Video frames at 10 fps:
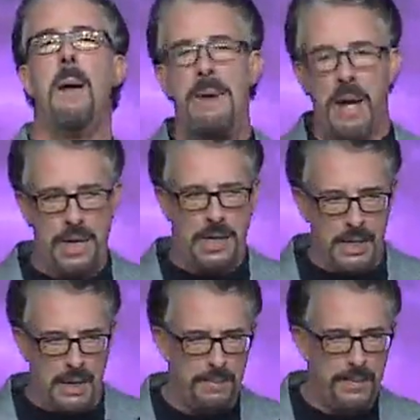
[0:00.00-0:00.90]

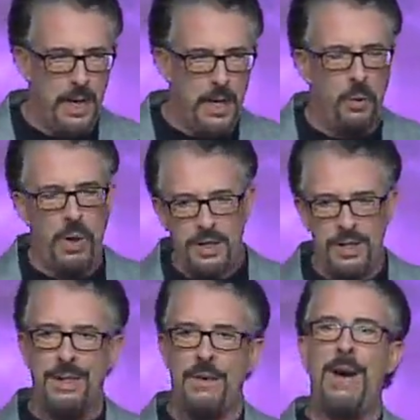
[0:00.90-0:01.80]
America,
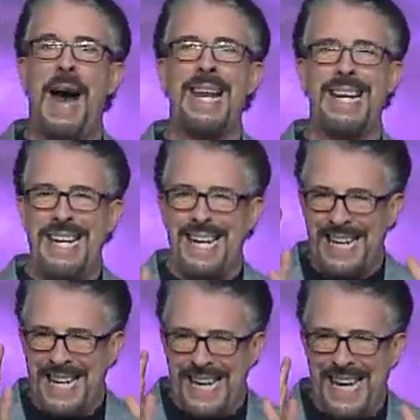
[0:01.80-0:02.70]
which is divided
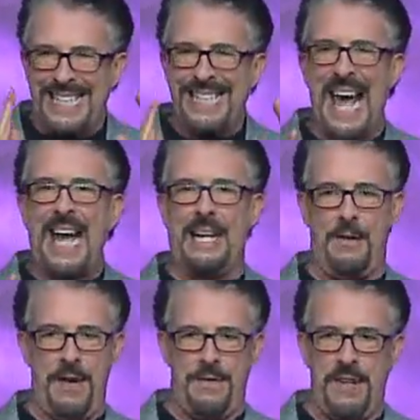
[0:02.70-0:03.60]

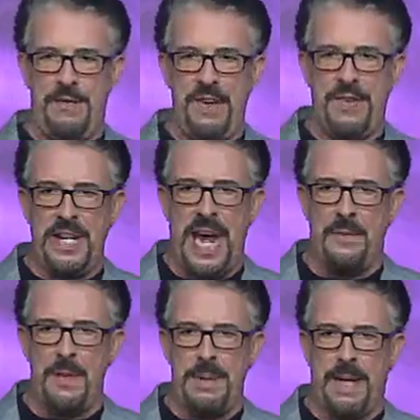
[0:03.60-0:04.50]
exactly 50-50
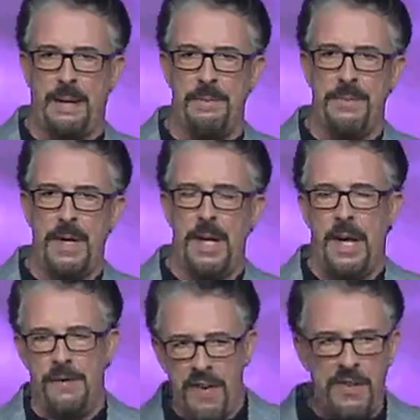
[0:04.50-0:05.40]
down the middle.
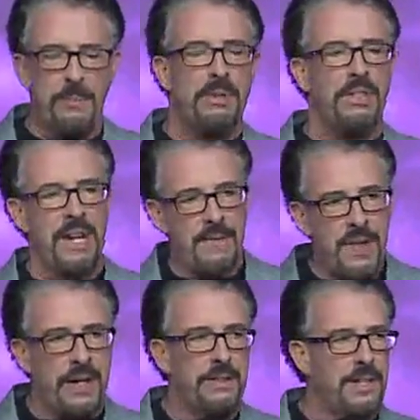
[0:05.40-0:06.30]

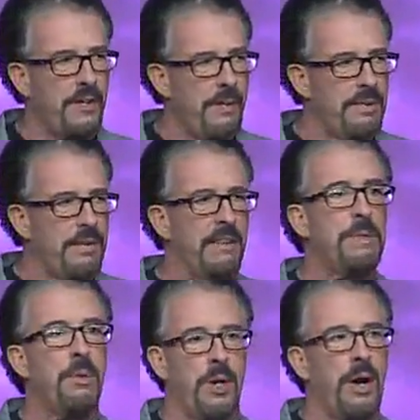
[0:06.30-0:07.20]
50% that consider
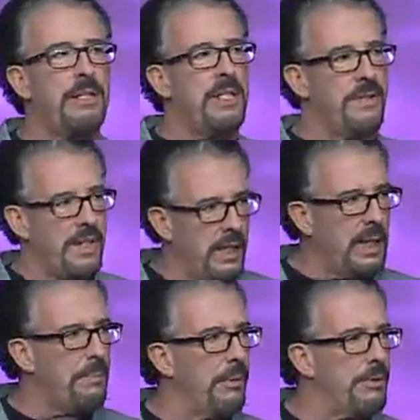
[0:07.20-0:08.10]
themselves progressives and
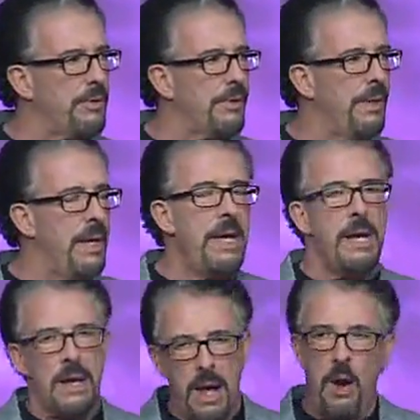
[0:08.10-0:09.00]
liberals
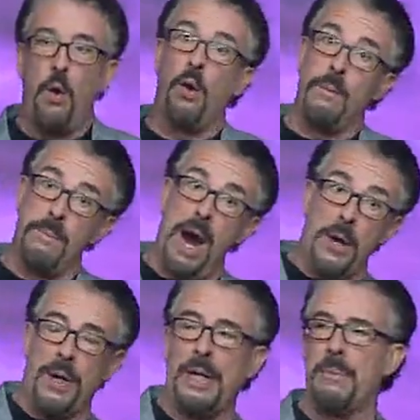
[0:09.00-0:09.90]
or
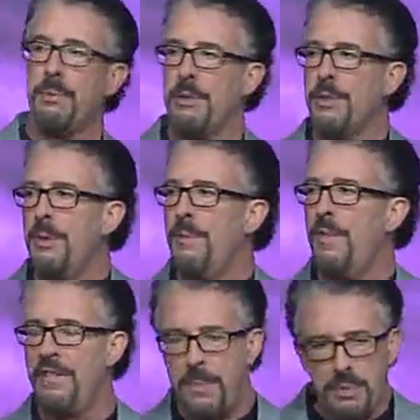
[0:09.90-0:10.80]
moderate liberals,
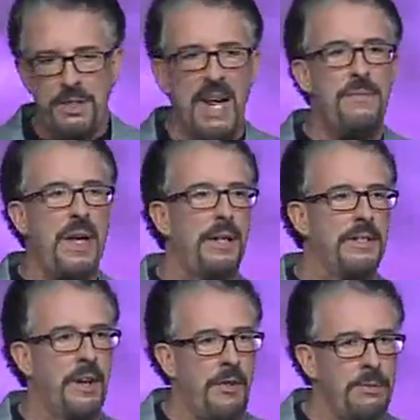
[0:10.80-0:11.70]
50% that
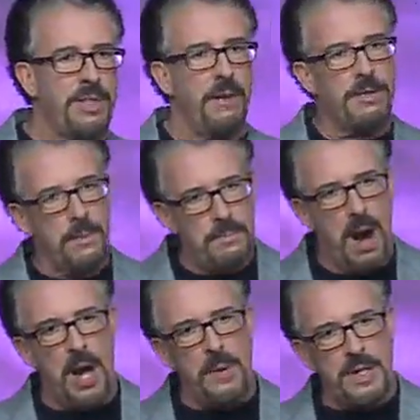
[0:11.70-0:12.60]
consider themselves
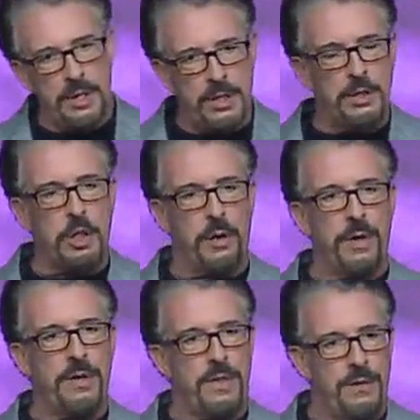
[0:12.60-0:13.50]
moderate to
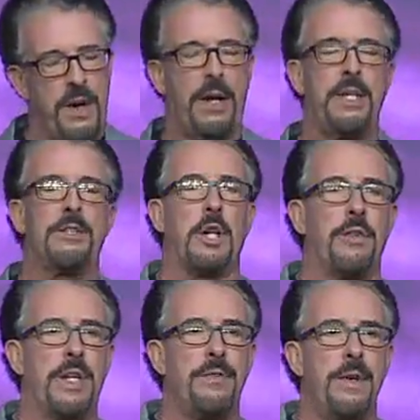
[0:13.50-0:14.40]
conservative to very
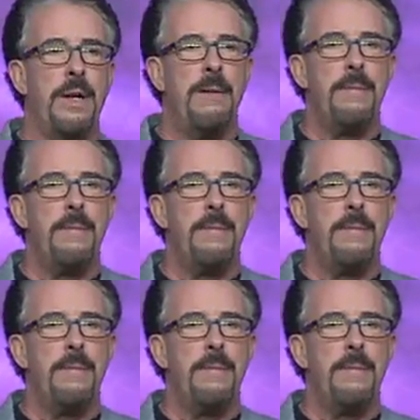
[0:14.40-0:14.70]
conservative.